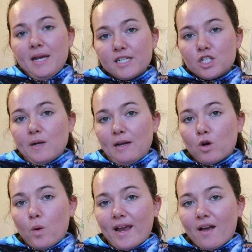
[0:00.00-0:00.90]
here to do a little
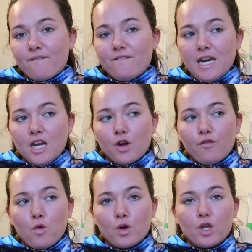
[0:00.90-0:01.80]
quick video
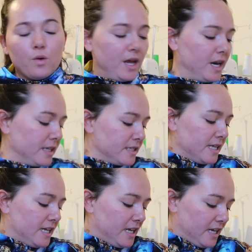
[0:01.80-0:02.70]
for you. It is
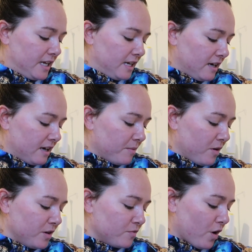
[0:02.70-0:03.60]
the, I'm
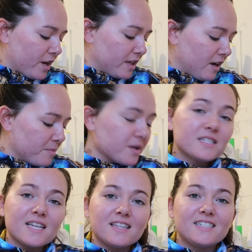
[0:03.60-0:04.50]
going to
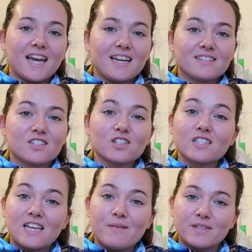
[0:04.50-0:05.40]
say the date just
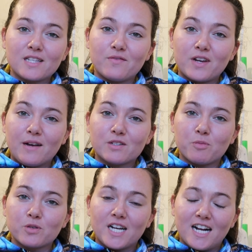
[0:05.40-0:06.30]
to keep myself
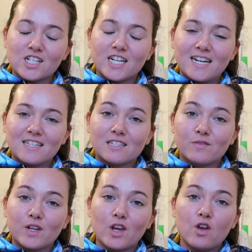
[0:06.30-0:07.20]
accountable to actually edit this
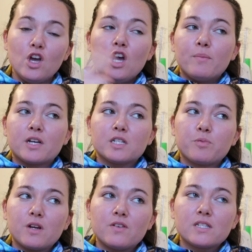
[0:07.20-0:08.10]
video, because
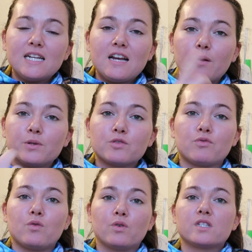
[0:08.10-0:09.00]
previously I would just
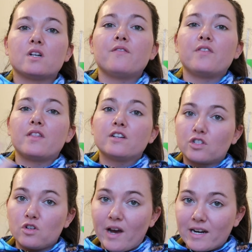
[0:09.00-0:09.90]
record stuff and then
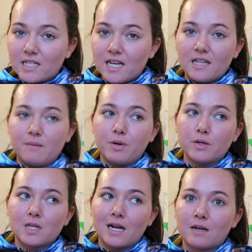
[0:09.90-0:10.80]
just not edit it and then
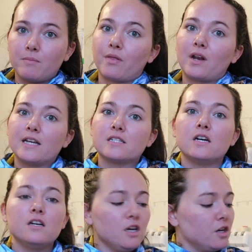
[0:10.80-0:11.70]
post it like a month
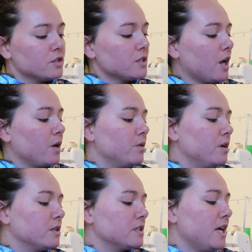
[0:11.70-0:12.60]
later. So
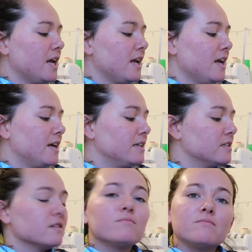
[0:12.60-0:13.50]
today
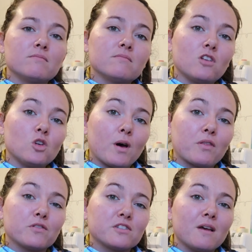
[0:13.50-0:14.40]
is the
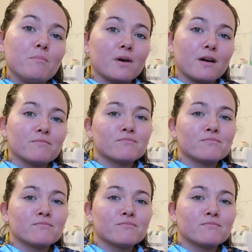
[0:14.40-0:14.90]
12th of December.